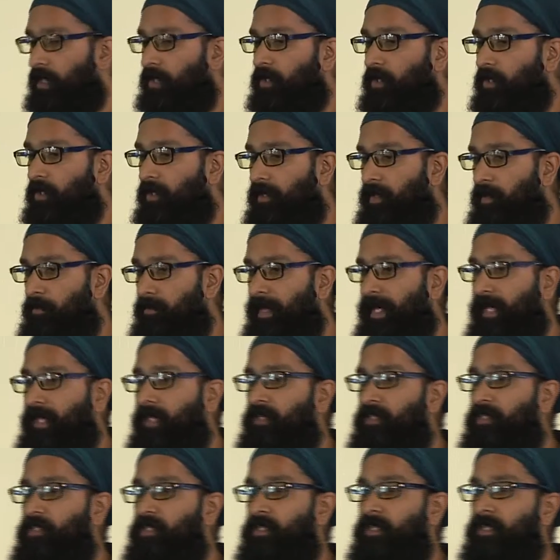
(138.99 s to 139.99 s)
They
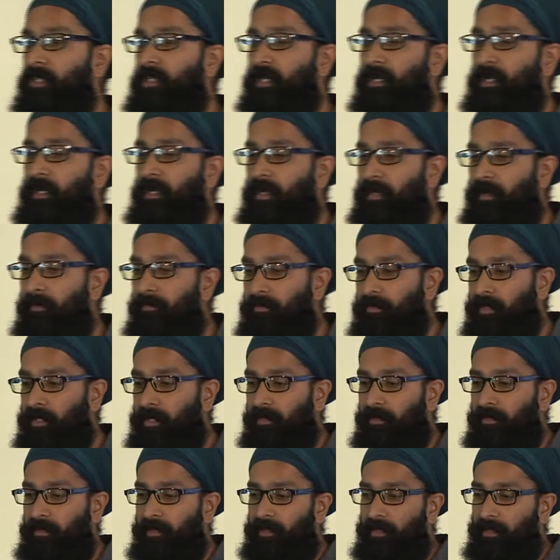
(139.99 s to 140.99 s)
manage
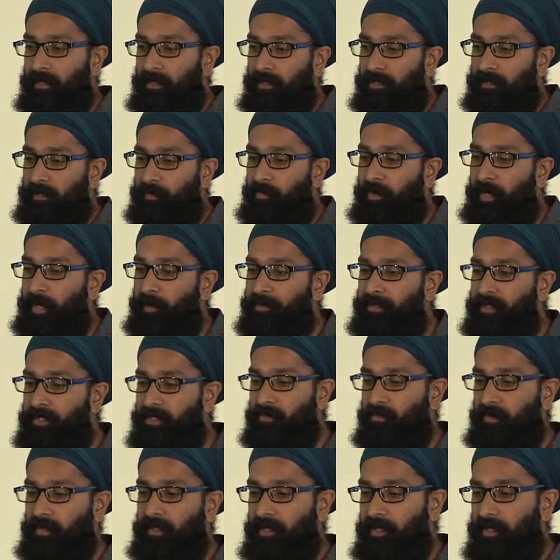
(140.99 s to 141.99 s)
the
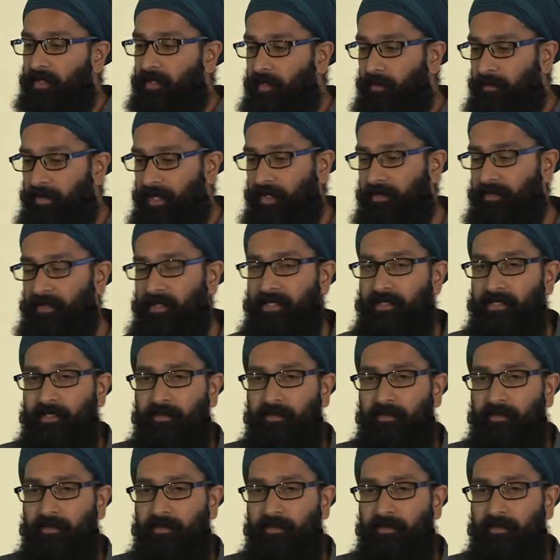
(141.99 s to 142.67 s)
properties within their boundaries.